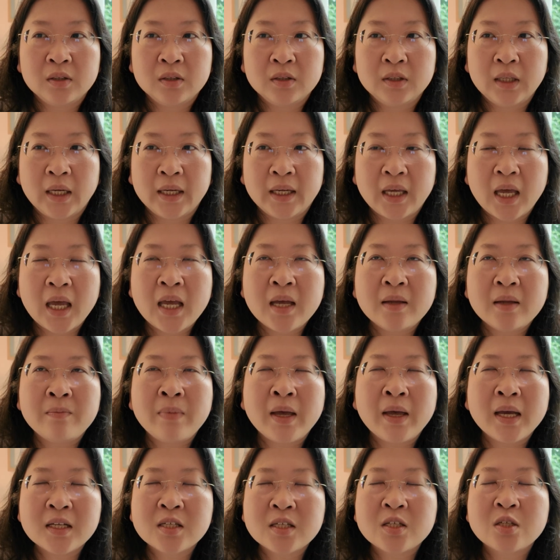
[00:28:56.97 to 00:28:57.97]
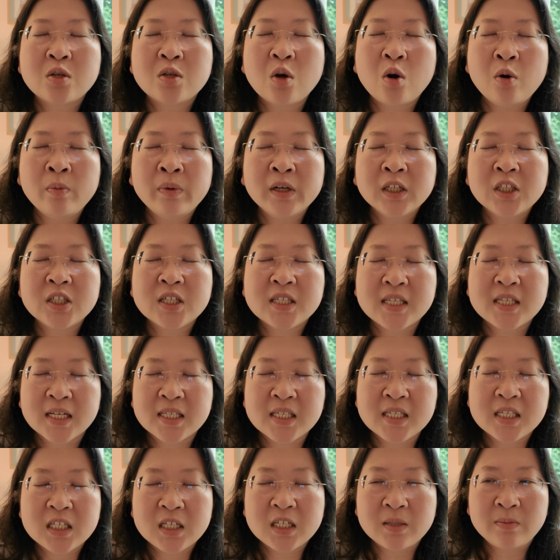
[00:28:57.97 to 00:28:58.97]
like, it makes so much
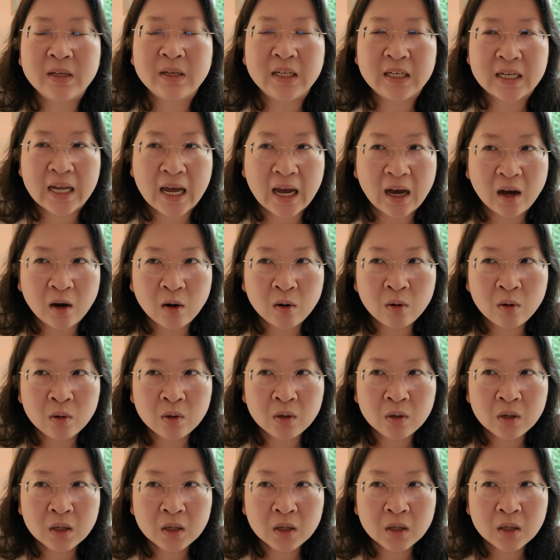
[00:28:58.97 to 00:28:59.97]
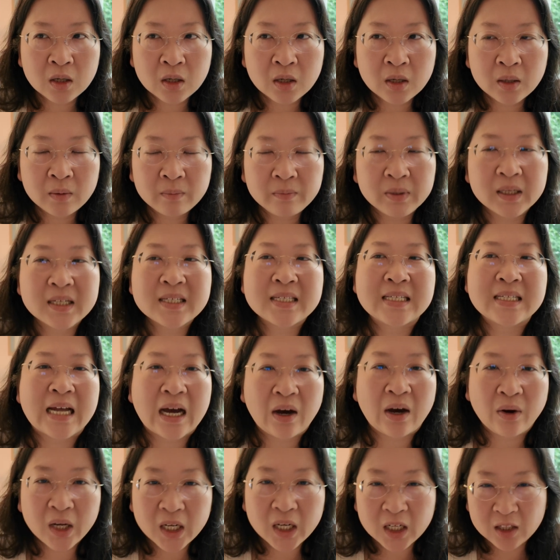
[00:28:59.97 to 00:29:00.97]
sense to me now, because
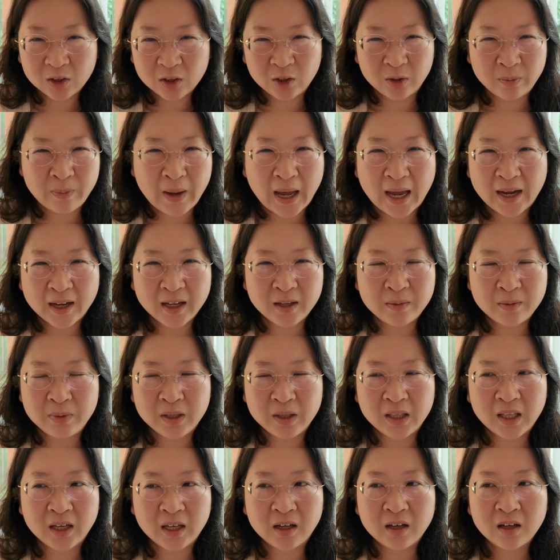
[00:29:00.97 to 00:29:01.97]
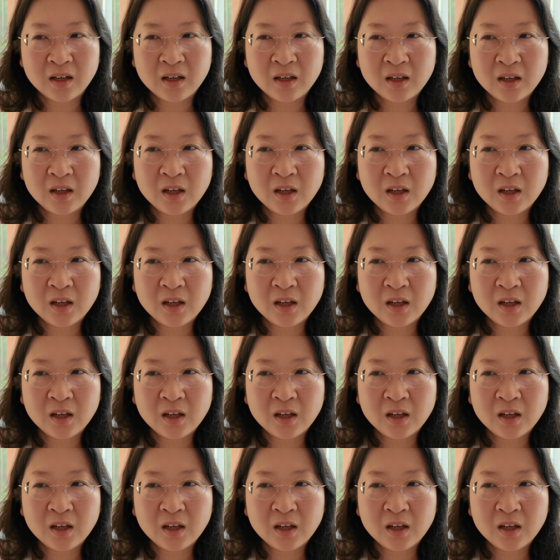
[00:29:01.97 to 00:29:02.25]
now I can look back and be like,